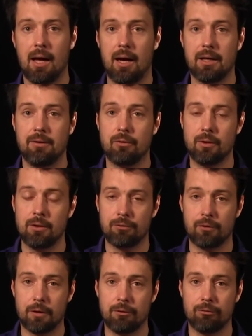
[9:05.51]
Uh, if you need
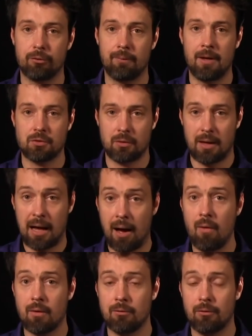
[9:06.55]
further information on
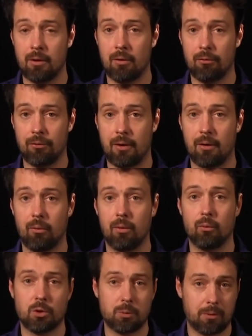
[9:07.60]
how you configure your
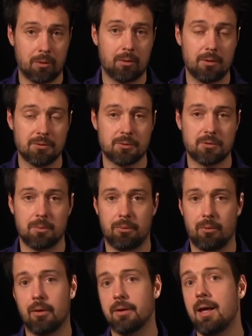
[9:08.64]
firewall, which protocols to
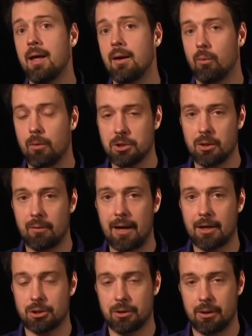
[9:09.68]
support, which
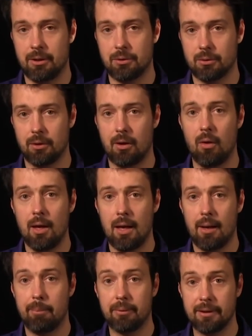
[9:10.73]
direction they need to go,
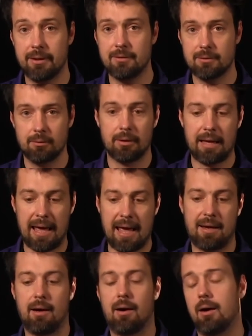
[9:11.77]
uh, please look
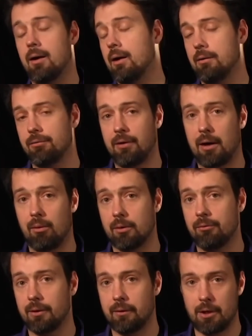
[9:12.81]
at our uh, firewall
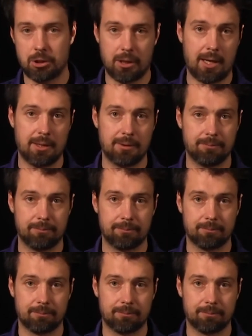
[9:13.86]
configuration guide.